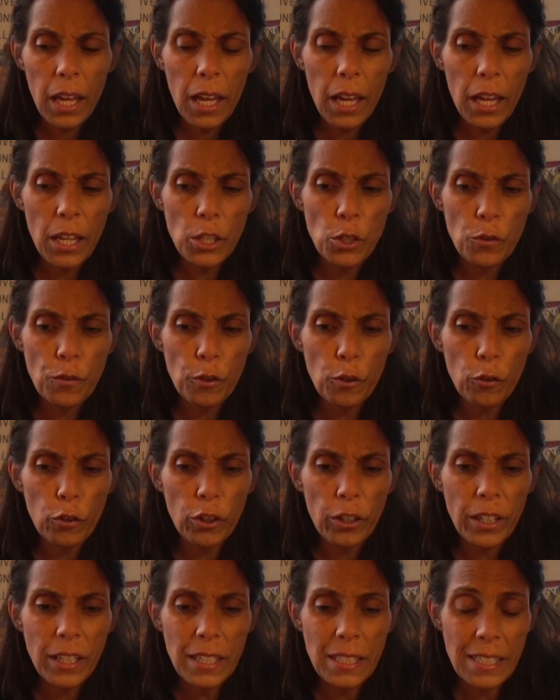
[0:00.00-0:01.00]
And you feel
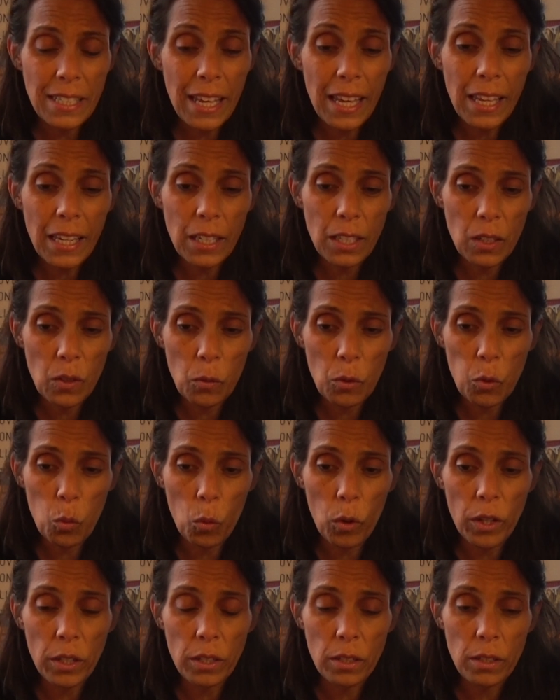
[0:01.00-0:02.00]
really content with
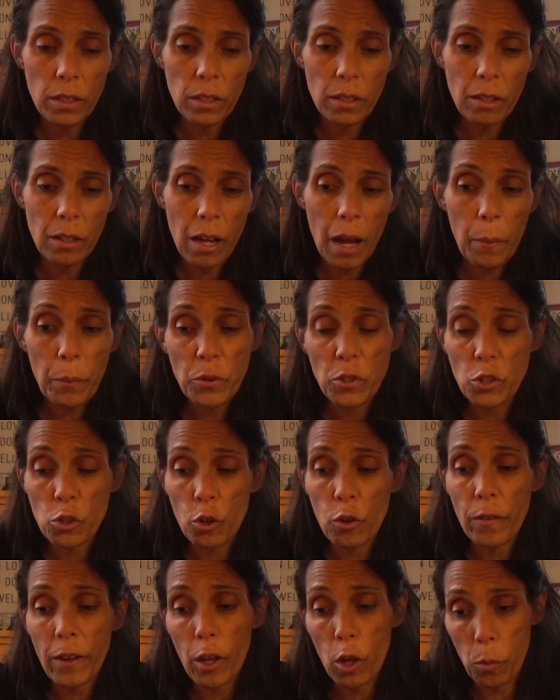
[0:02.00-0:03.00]
what options
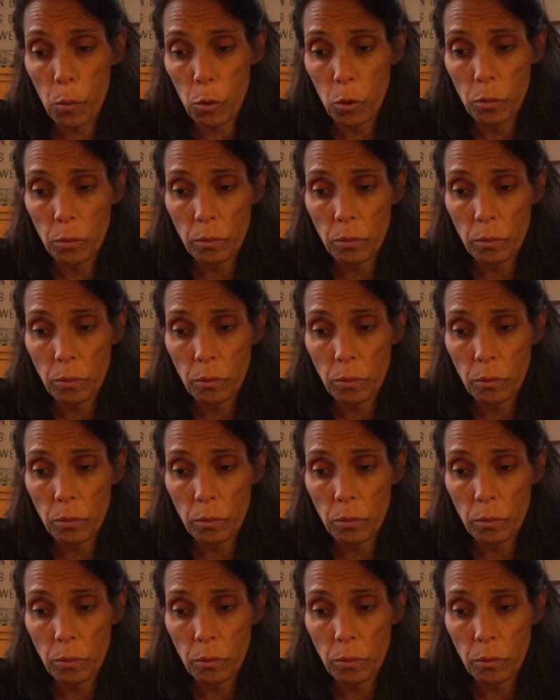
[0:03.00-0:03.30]
are available.